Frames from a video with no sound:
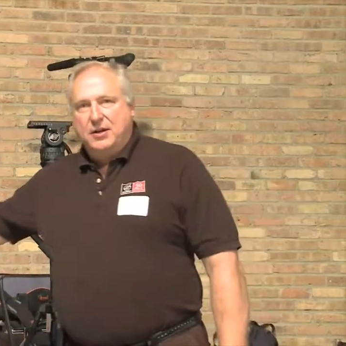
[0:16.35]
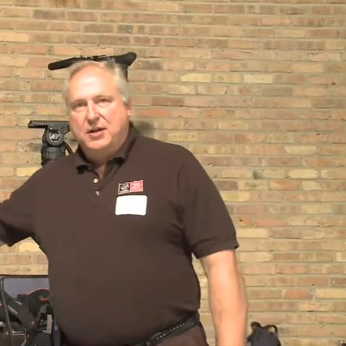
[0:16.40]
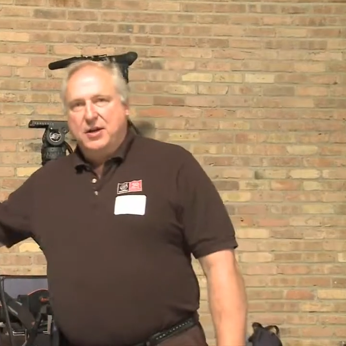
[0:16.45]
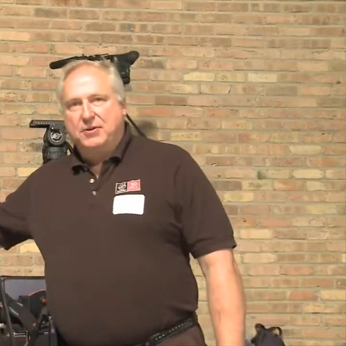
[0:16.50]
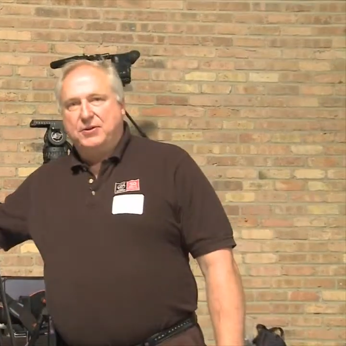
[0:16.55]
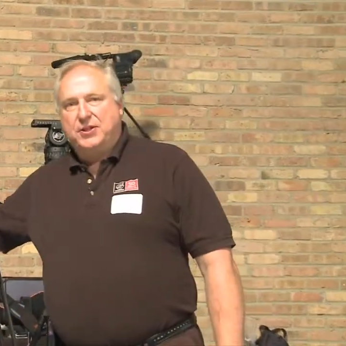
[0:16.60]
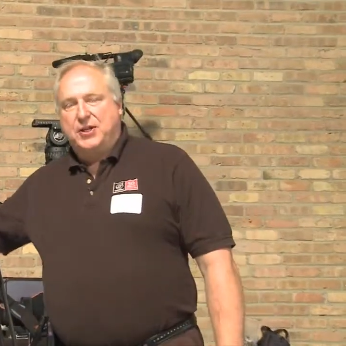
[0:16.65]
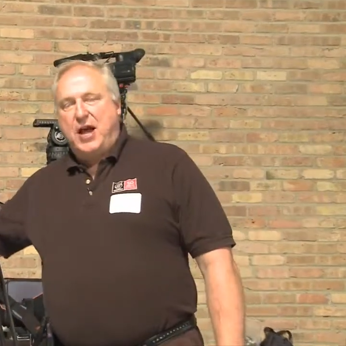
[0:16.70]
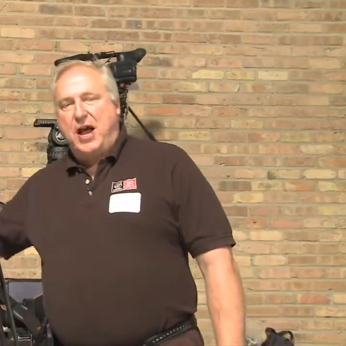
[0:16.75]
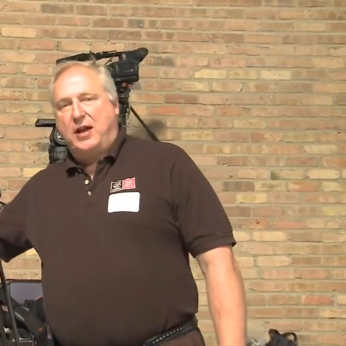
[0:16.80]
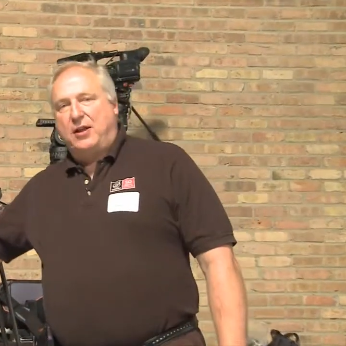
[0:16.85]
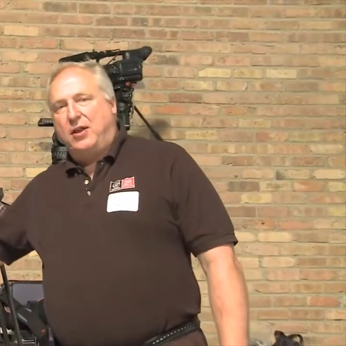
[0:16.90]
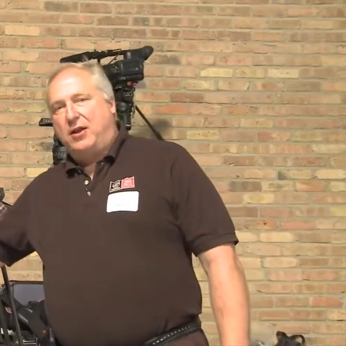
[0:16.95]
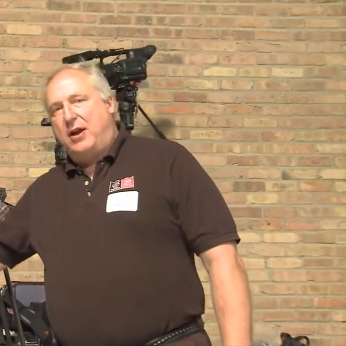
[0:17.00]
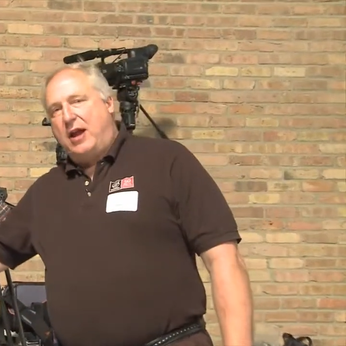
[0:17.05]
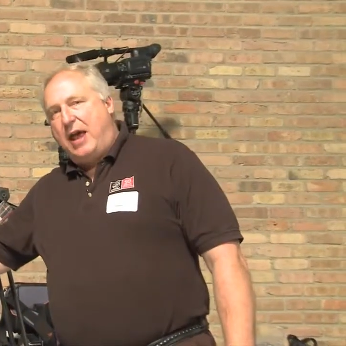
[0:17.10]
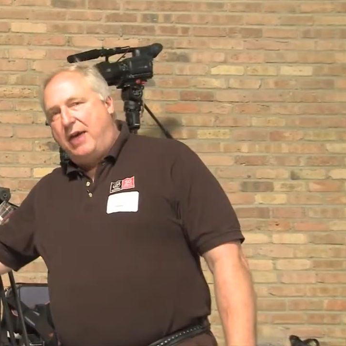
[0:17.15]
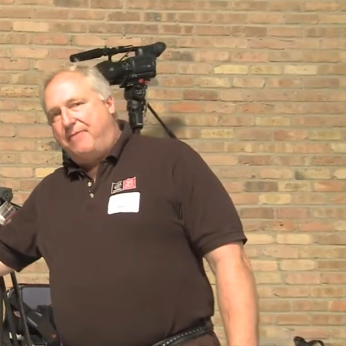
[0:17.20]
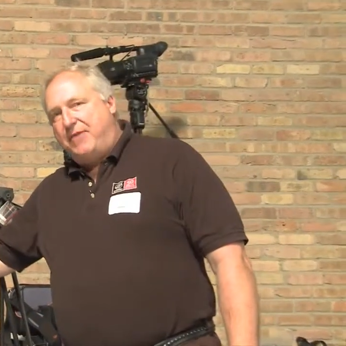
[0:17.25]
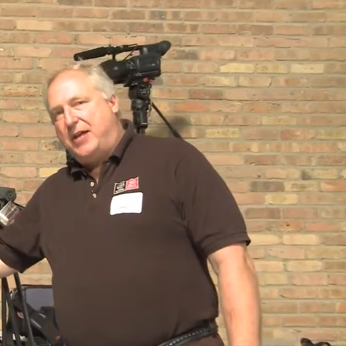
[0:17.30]
new
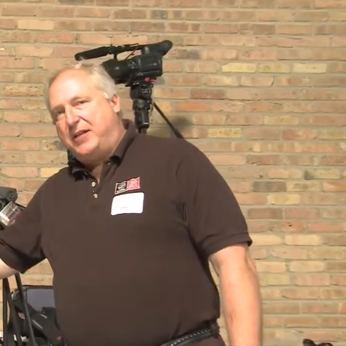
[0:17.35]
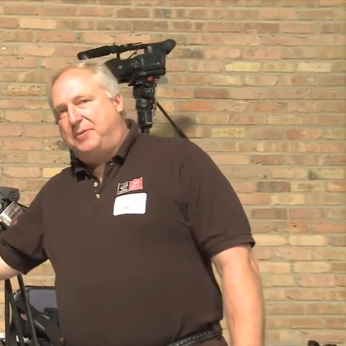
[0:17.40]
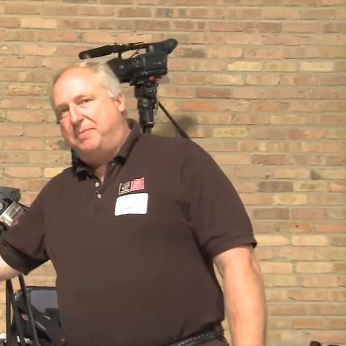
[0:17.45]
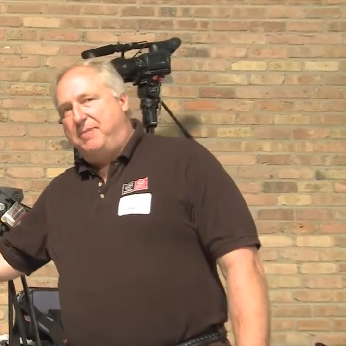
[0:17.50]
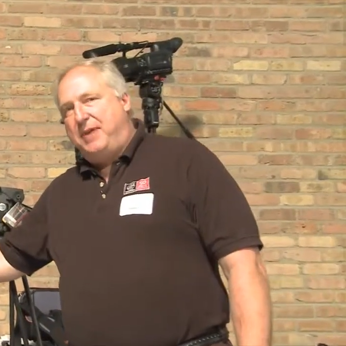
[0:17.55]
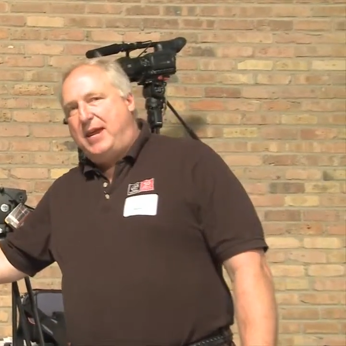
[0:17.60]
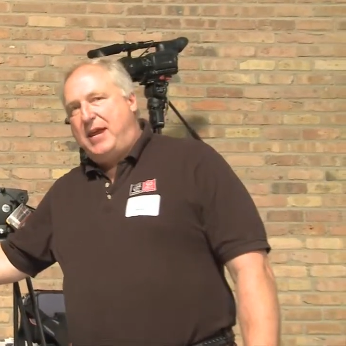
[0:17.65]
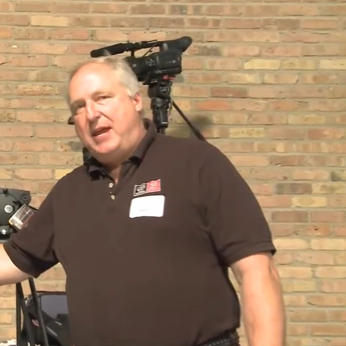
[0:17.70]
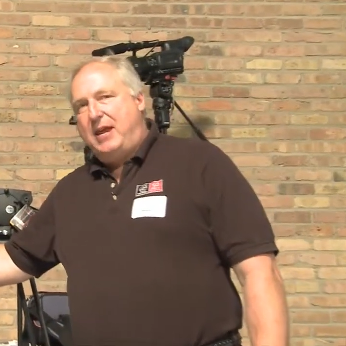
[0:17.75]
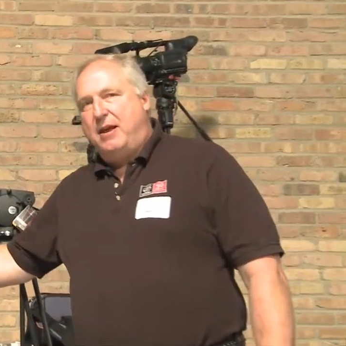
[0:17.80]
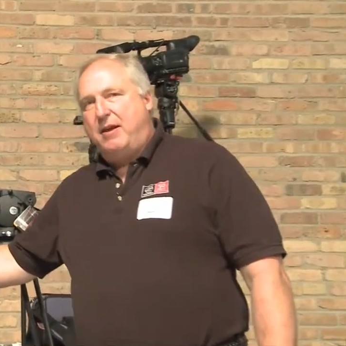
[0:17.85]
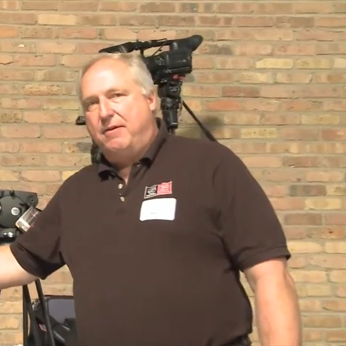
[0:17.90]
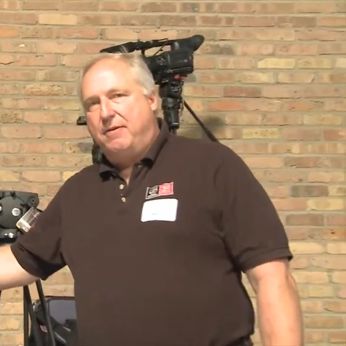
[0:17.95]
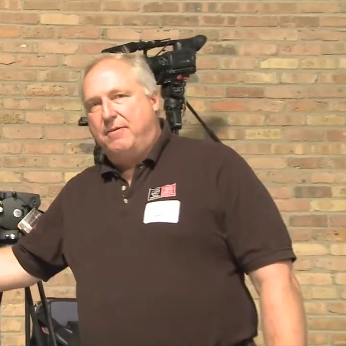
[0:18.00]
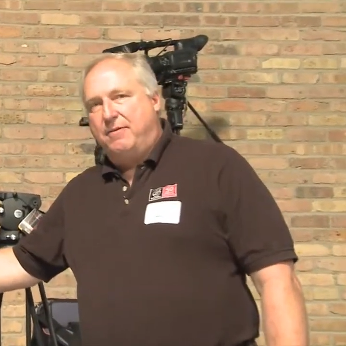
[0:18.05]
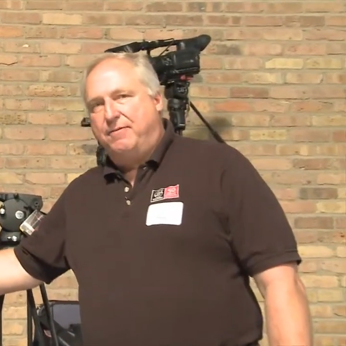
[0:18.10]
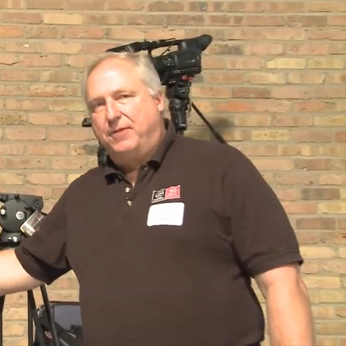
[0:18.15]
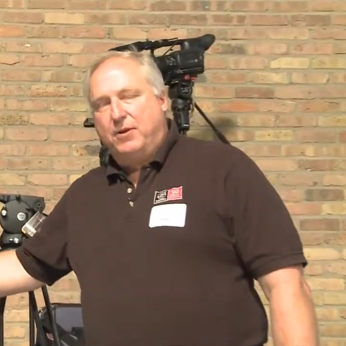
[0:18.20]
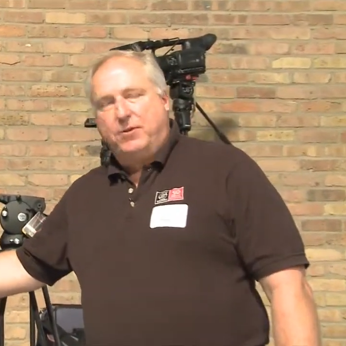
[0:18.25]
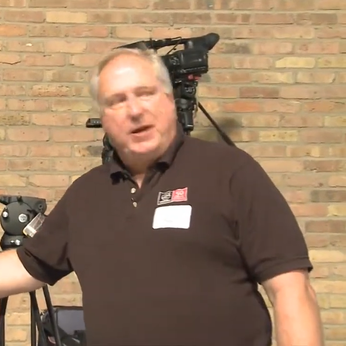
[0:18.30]
Sockler
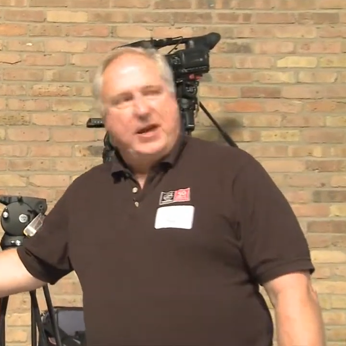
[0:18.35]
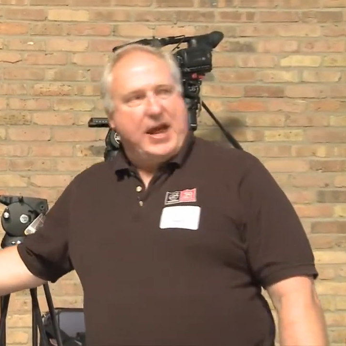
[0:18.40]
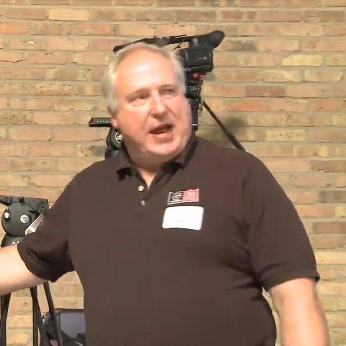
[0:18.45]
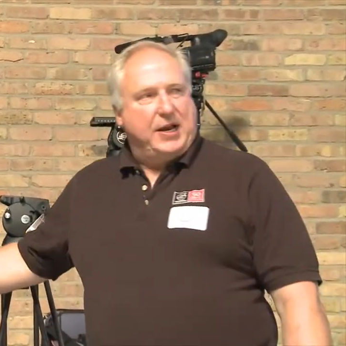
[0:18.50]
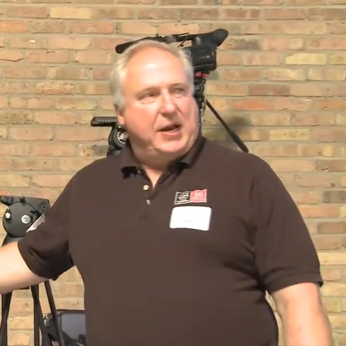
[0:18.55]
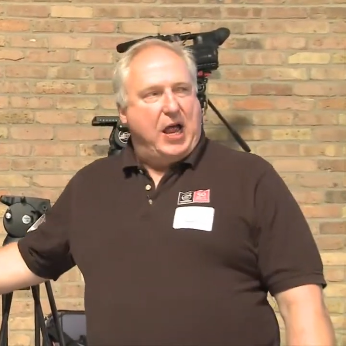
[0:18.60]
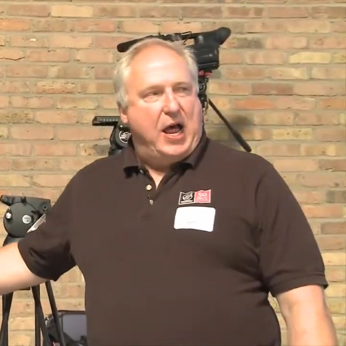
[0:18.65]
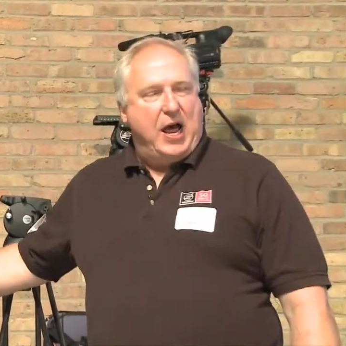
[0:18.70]
FSB fluid head